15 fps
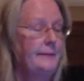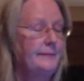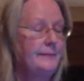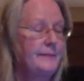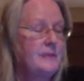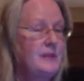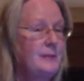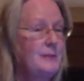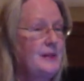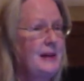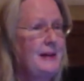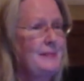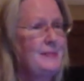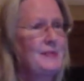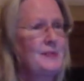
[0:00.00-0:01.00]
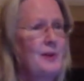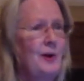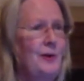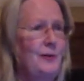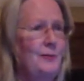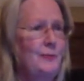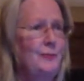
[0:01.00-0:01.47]
sometimes
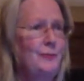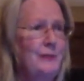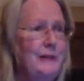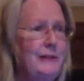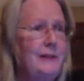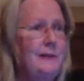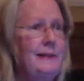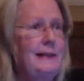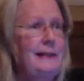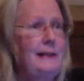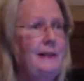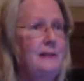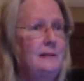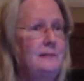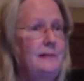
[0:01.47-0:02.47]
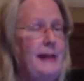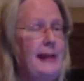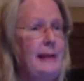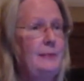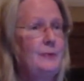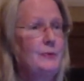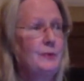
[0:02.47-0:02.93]
aren't really
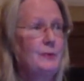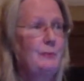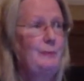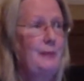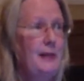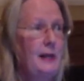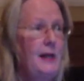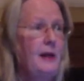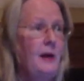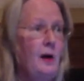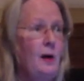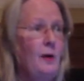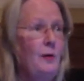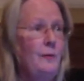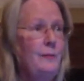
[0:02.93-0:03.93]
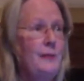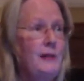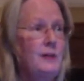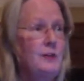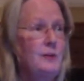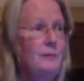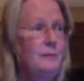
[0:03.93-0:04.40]
able to be at home.
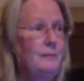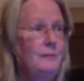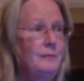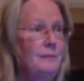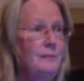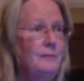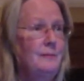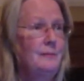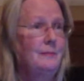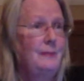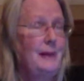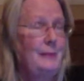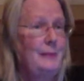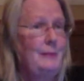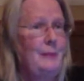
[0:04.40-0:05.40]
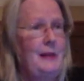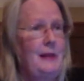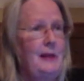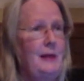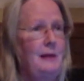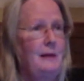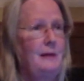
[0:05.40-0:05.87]
They should maybe be
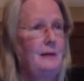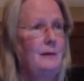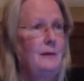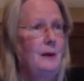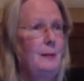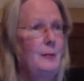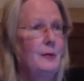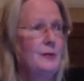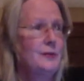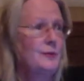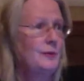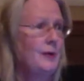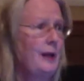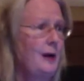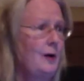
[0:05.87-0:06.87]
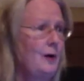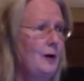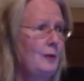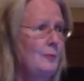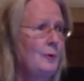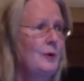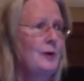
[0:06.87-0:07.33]
in a personal care
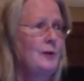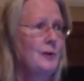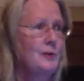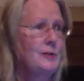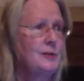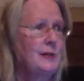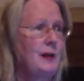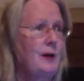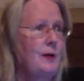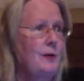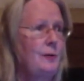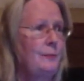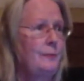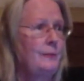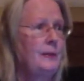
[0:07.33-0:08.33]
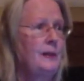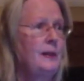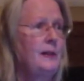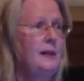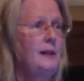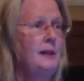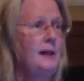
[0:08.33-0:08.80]
home or a nursing home.
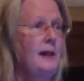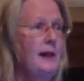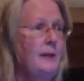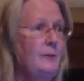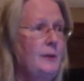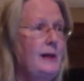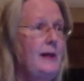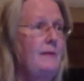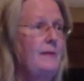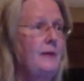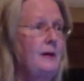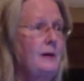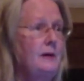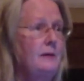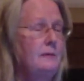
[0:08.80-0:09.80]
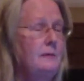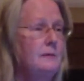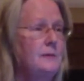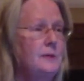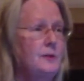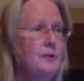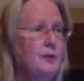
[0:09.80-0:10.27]
And we have the
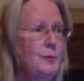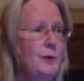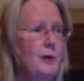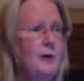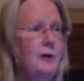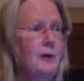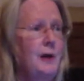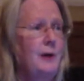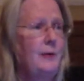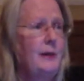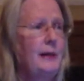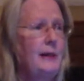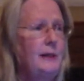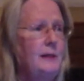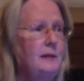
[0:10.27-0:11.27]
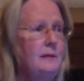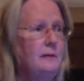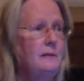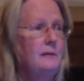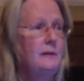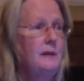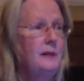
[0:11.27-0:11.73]
social worker go in
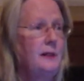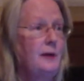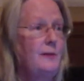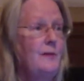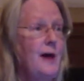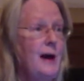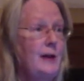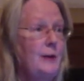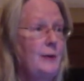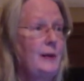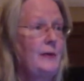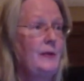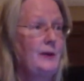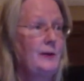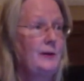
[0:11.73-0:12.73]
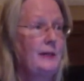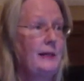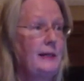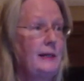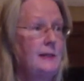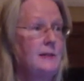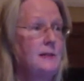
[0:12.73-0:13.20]
and, evaluate their
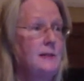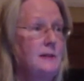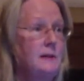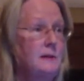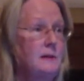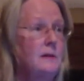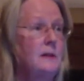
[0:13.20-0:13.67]
needs. And,